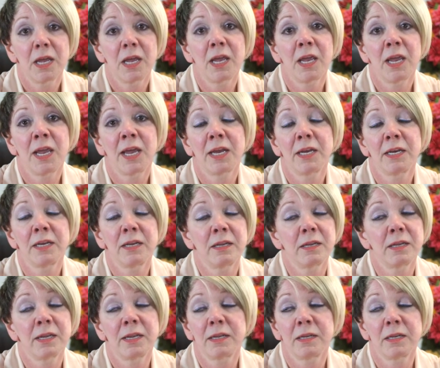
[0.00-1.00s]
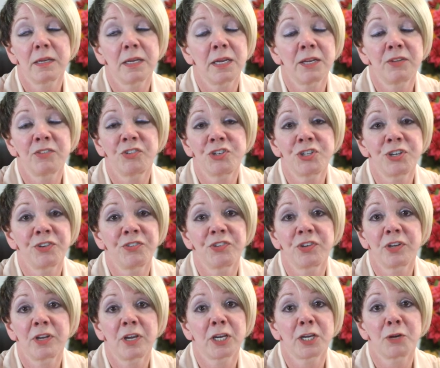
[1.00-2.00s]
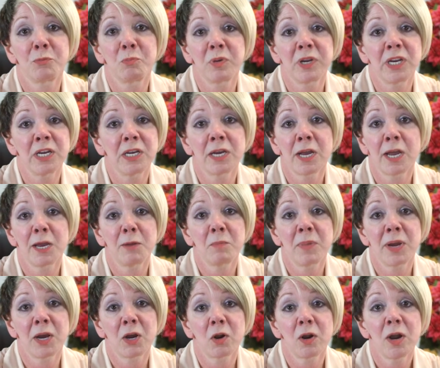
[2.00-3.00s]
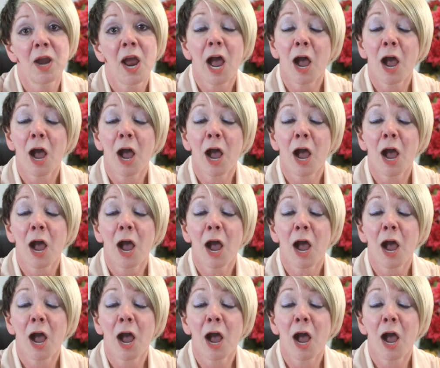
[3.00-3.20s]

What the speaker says: And it's just a complete nightmare.